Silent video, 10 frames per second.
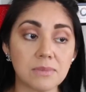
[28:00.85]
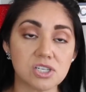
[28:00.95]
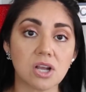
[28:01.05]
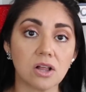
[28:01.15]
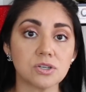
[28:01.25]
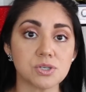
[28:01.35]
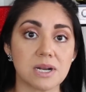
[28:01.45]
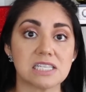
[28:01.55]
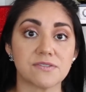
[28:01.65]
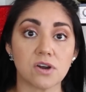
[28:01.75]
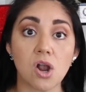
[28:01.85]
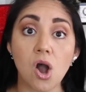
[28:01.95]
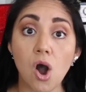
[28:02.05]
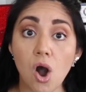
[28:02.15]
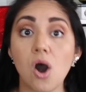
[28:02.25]
much color transfer
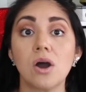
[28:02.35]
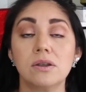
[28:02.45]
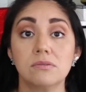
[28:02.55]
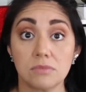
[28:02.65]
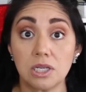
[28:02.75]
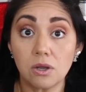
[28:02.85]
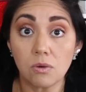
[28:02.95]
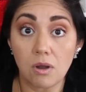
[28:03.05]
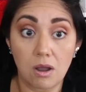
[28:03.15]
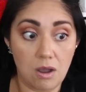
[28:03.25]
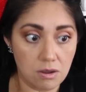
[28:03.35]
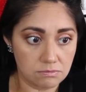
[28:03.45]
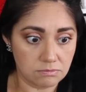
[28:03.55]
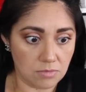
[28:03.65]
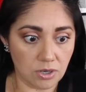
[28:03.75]
on, you know,
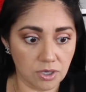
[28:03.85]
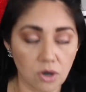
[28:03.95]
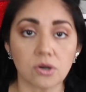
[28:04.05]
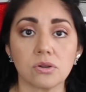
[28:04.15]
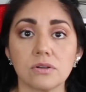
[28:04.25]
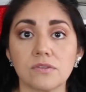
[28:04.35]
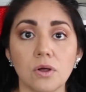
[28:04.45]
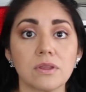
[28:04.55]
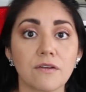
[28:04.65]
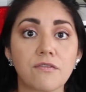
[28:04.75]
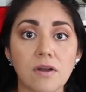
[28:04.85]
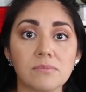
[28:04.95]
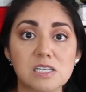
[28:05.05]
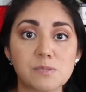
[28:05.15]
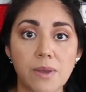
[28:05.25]
on on an article of clothing from
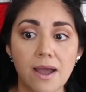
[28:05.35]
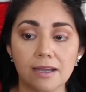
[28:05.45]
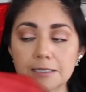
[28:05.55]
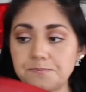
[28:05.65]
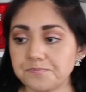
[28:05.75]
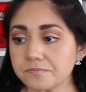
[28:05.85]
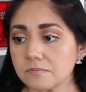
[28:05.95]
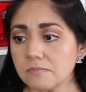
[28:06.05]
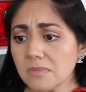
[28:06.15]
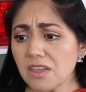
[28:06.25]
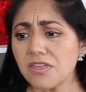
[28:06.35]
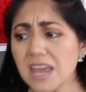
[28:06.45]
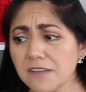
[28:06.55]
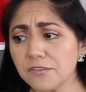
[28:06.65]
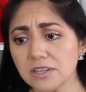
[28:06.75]
this bag.
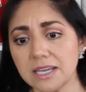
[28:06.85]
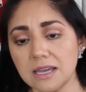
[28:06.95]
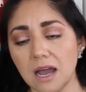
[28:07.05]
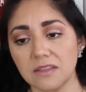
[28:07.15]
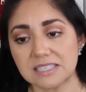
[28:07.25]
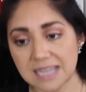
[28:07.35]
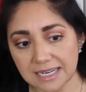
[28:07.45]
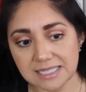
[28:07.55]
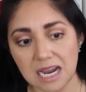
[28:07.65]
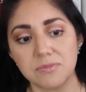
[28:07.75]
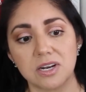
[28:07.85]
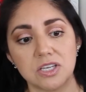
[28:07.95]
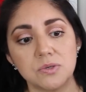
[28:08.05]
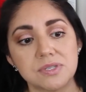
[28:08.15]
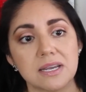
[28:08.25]
Thankfully, uh, the second time that I
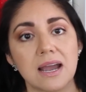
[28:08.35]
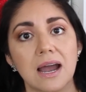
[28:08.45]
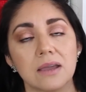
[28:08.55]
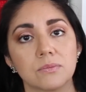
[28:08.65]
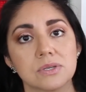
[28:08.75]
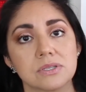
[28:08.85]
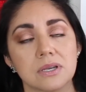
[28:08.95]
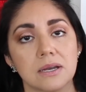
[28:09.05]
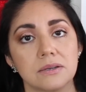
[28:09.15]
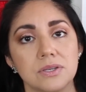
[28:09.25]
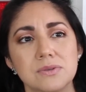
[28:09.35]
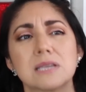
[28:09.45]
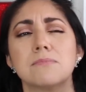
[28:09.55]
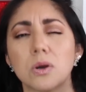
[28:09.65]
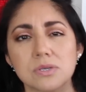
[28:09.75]
used it, I was uh,
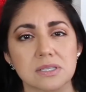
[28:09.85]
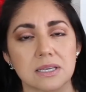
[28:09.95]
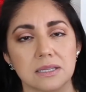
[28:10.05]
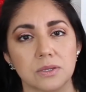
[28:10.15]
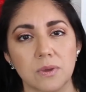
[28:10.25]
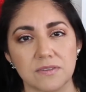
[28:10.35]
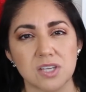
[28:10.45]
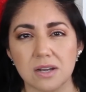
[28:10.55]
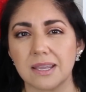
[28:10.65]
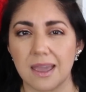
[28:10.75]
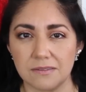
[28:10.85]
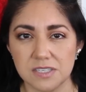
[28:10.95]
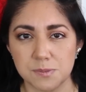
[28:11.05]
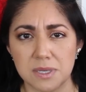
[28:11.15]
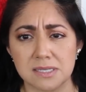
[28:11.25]
using mostly Louis Vuitton
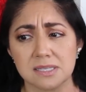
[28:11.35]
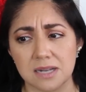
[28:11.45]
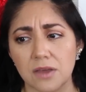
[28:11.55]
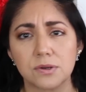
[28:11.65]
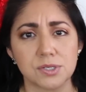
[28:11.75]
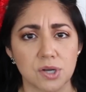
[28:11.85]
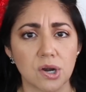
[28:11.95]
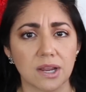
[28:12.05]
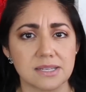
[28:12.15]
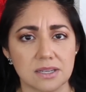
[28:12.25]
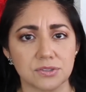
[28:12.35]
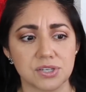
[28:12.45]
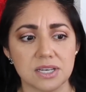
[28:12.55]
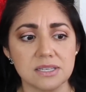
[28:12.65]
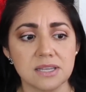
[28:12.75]
canvas pieces and other dark
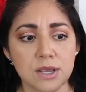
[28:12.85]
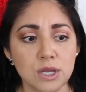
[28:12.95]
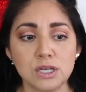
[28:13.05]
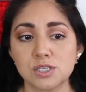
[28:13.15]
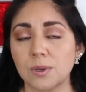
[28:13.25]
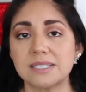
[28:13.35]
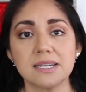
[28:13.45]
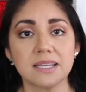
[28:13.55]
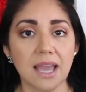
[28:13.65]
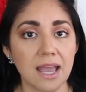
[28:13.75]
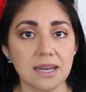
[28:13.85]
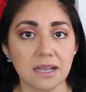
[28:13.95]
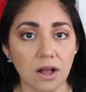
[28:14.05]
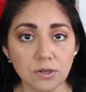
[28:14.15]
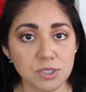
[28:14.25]
SLGs, so I didn't get any
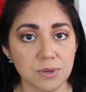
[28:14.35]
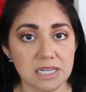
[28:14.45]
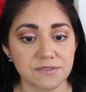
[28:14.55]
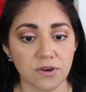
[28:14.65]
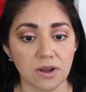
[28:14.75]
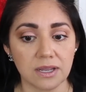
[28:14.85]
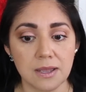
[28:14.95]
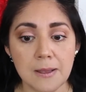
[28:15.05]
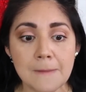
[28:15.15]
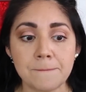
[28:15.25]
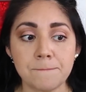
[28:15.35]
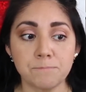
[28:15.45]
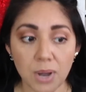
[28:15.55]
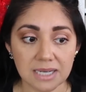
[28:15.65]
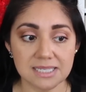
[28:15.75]
color transfer on it.
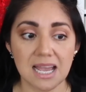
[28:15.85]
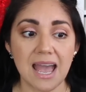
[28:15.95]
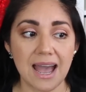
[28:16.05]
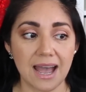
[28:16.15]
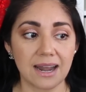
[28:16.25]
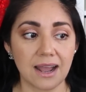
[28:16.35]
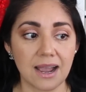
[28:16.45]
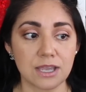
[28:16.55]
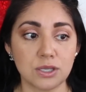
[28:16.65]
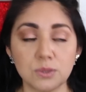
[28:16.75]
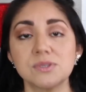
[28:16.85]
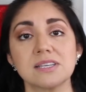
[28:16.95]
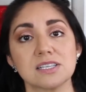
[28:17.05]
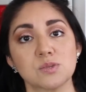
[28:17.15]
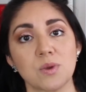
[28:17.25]
But had I used
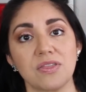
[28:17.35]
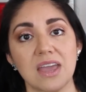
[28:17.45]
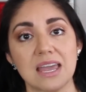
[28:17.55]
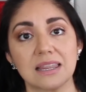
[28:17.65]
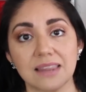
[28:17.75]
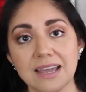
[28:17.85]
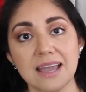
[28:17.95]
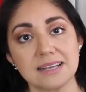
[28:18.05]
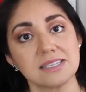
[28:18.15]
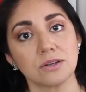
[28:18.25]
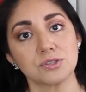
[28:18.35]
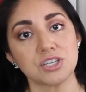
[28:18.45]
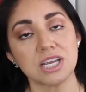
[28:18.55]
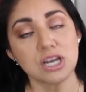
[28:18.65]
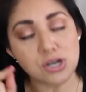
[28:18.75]
this with a light
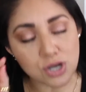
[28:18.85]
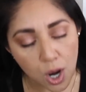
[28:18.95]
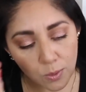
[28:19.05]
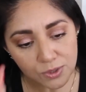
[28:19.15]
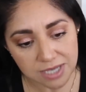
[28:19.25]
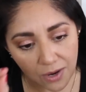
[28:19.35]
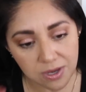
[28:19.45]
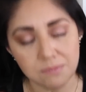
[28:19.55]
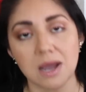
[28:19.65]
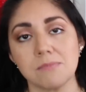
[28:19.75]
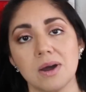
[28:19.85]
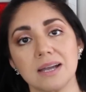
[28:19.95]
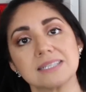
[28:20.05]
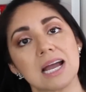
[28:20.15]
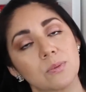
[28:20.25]
SLG, no doubt in my
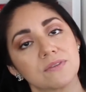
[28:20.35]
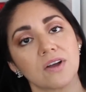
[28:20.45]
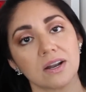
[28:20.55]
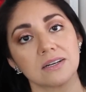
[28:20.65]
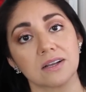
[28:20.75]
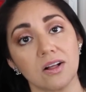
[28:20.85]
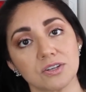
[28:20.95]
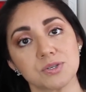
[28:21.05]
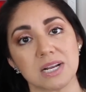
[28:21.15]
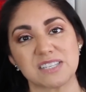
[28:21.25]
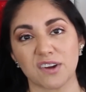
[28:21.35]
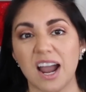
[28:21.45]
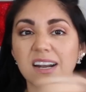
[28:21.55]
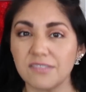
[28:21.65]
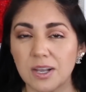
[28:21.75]
mind, I would have gotten color transfer,
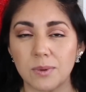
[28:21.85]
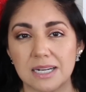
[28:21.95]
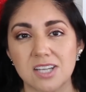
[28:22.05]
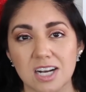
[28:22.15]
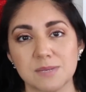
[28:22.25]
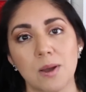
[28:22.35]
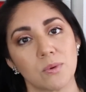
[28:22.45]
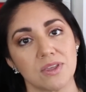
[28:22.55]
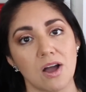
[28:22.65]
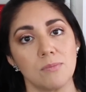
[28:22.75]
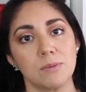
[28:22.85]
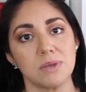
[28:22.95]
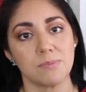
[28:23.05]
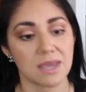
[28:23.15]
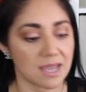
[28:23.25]
kind of like what I talked about with the Alma
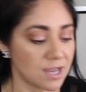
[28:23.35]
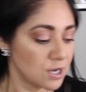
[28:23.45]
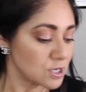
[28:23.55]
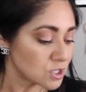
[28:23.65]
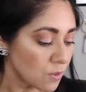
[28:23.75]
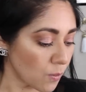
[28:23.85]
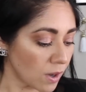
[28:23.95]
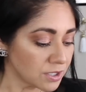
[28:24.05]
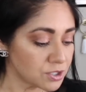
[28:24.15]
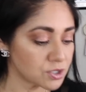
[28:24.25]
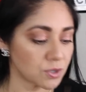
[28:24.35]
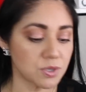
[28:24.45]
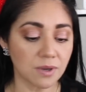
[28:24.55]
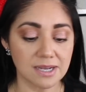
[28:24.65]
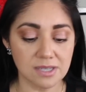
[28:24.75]
BB. So I wanted to show
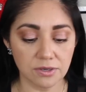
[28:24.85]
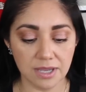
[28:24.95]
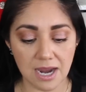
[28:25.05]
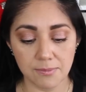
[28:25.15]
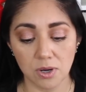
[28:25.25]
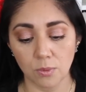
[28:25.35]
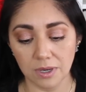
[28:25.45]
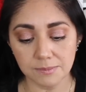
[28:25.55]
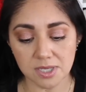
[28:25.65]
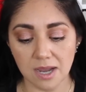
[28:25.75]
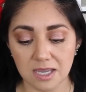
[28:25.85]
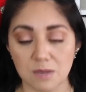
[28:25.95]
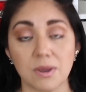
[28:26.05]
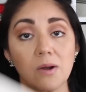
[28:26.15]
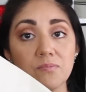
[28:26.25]
you guys on camera what I'm talking
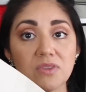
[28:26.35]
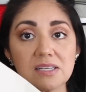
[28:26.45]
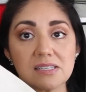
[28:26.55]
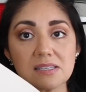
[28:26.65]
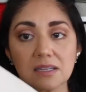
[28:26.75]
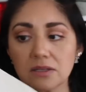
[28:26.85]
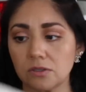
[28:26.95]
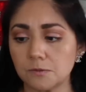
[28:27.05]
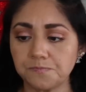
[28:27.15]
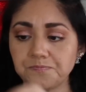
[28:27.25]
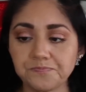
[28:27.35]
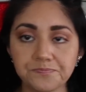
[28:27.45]
about. This is the little,